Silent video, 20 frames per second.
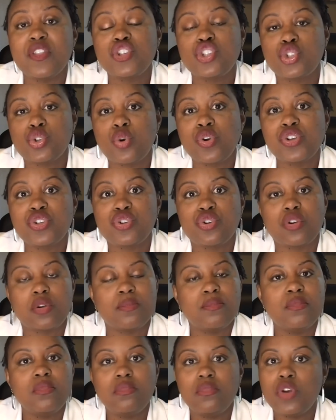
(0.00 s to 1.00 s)
So in the short
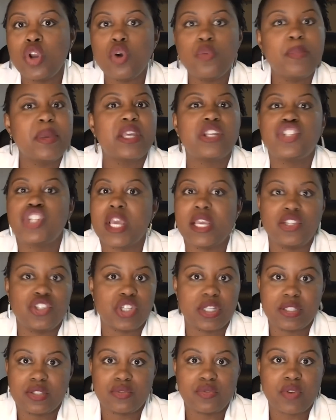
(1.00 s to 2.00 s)
term, no big
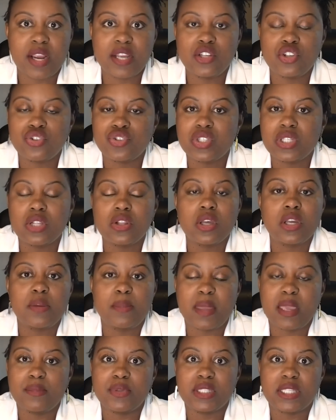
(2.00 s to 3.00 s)
changes, right? You're still
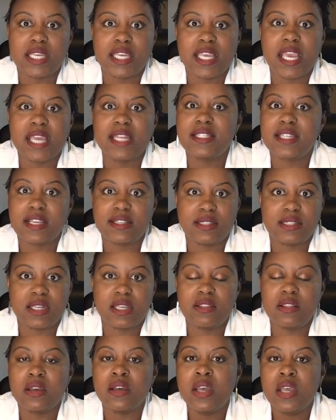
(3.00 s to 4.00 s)
going to be able to get
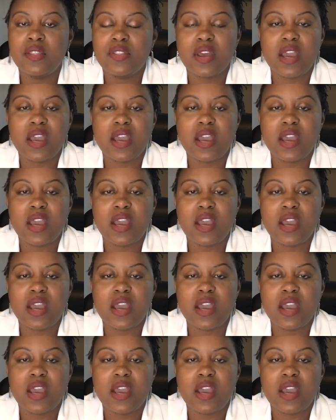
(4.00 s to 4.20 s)
testing.